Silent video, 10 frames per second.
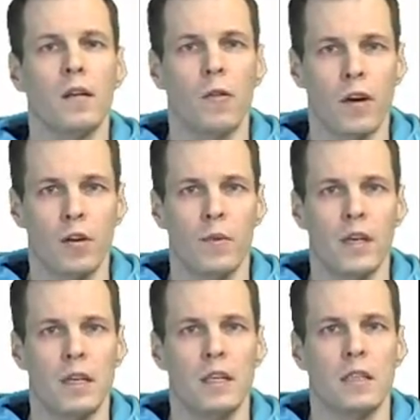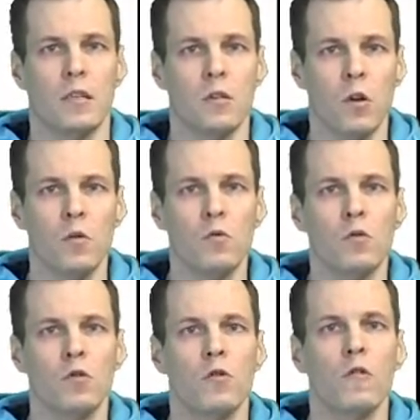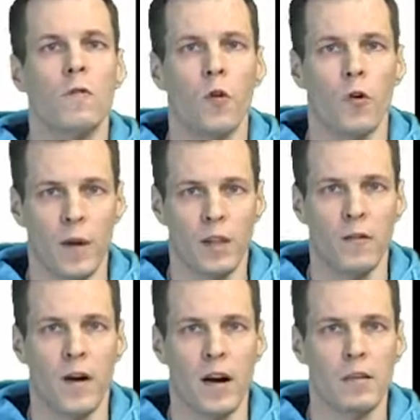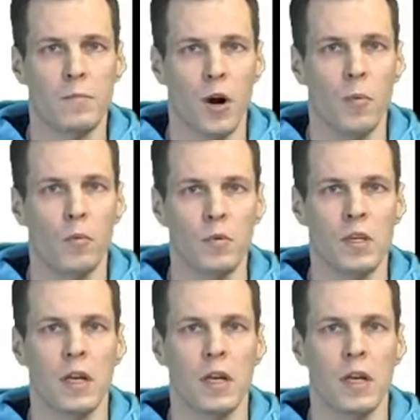recommended as a solution for method variance problems,